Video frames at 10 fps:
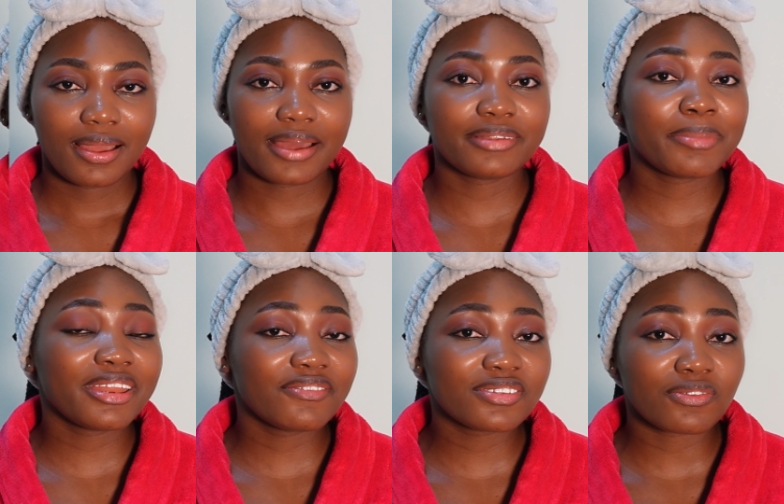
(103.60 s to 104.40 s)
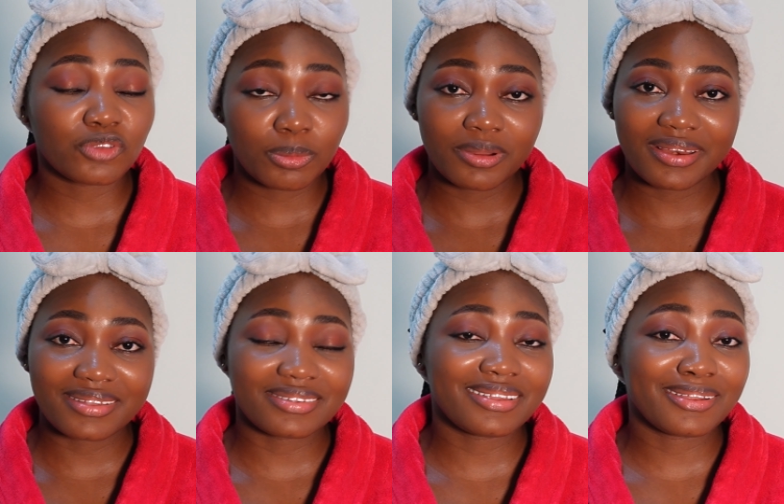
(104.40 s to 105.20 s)
And the benefits of double
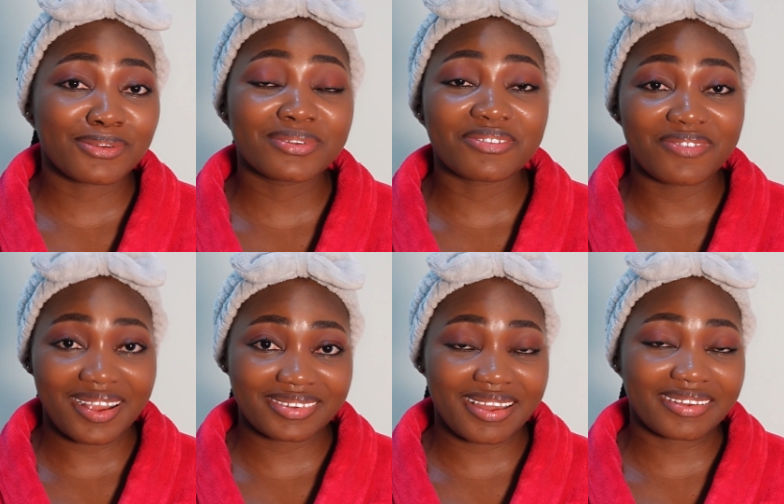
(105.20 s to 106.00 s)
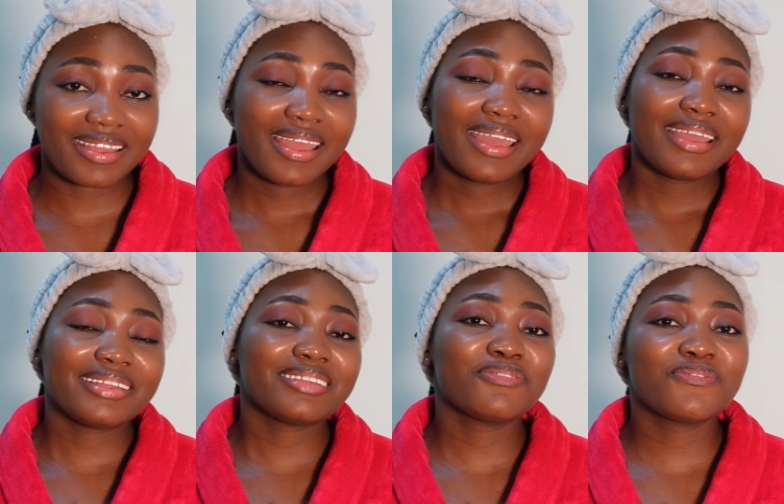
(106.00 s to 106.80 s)
cleansing include the fact that
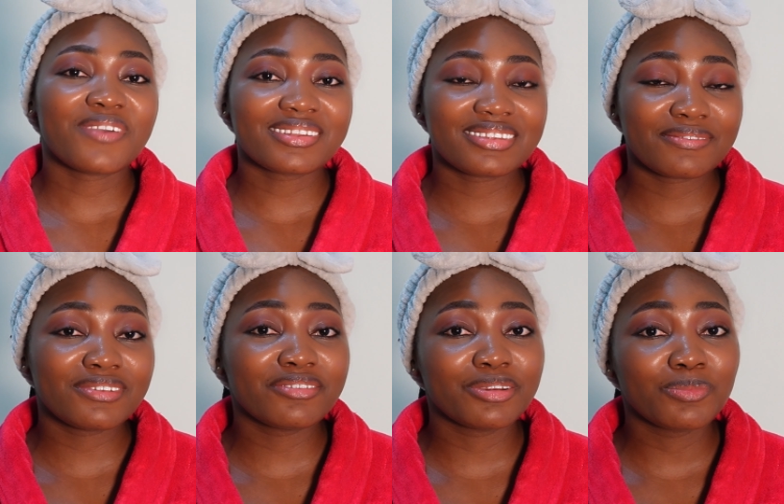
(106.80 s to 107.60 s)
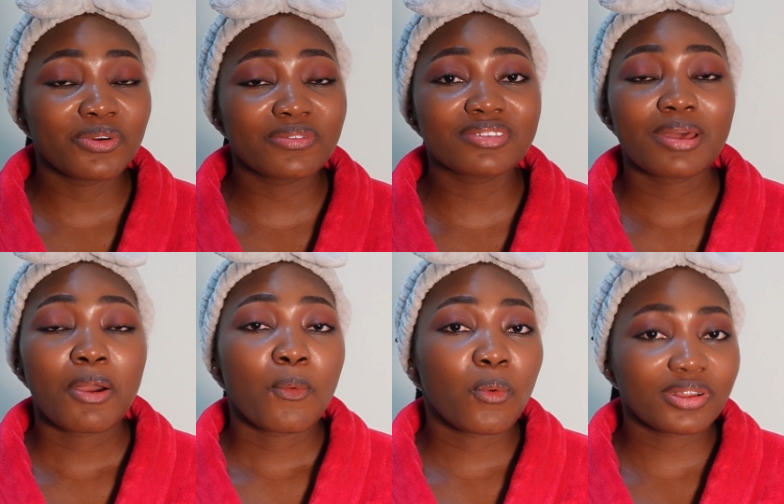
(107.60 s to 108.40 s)
it effectively removes
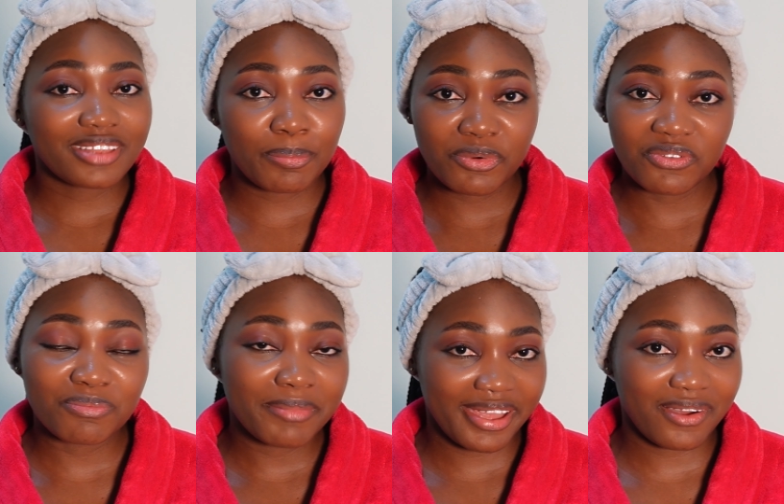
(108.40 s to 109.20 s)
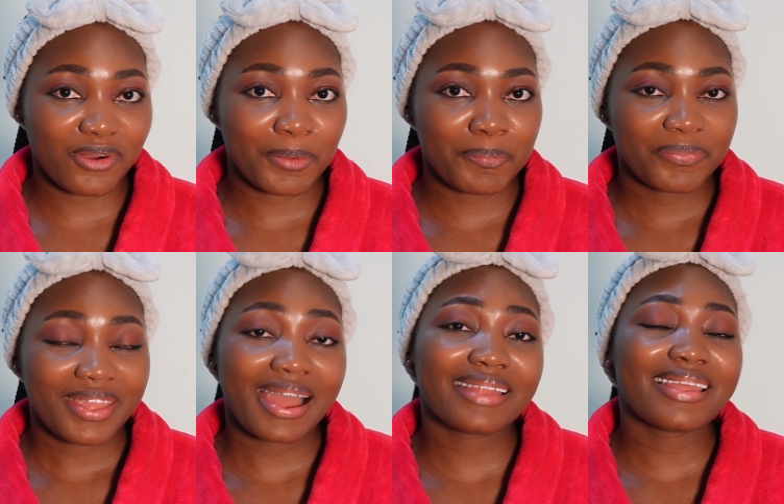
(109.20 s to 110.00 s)
waterproof makeup
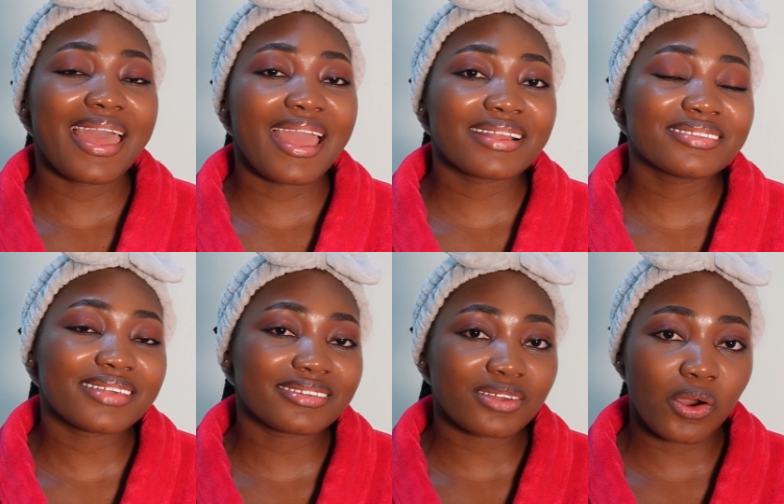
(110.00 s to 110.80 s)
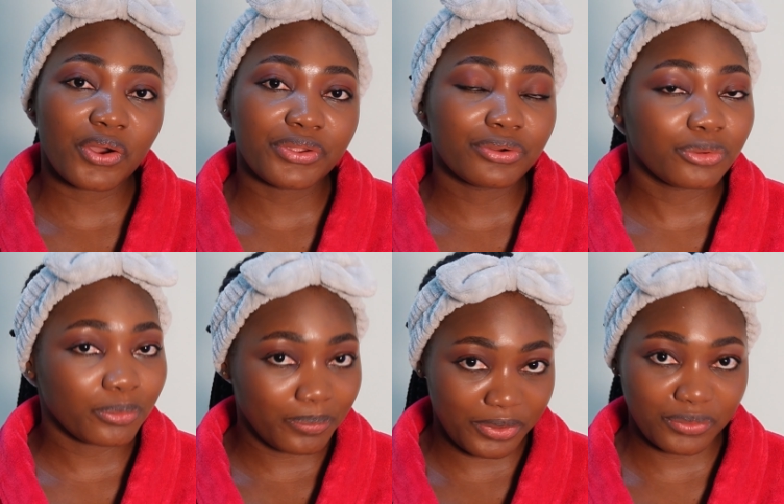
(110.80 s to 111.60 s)
and excess
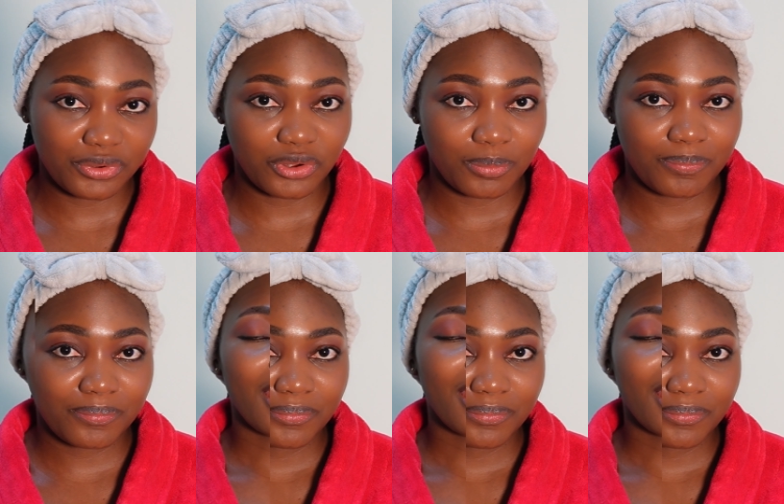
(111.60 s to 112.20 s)
oil buildup.